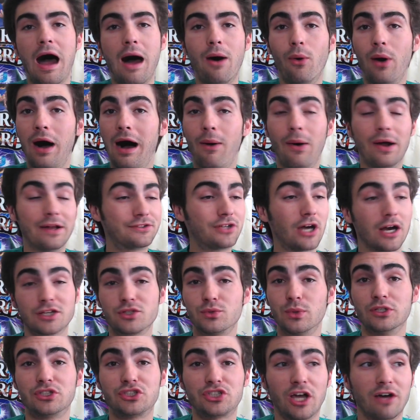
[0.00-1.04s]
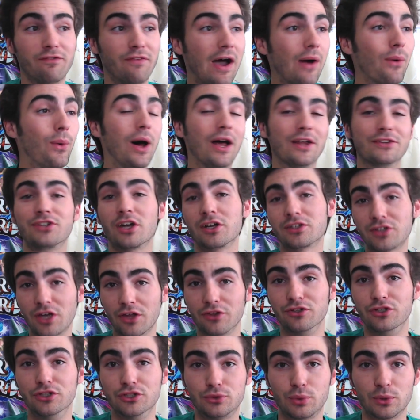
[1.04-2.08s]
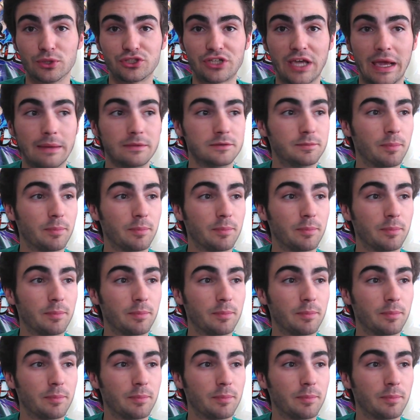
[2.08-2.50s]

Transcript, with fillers: I, I want to talk Switch stuff. I want to talk the other new Switch games,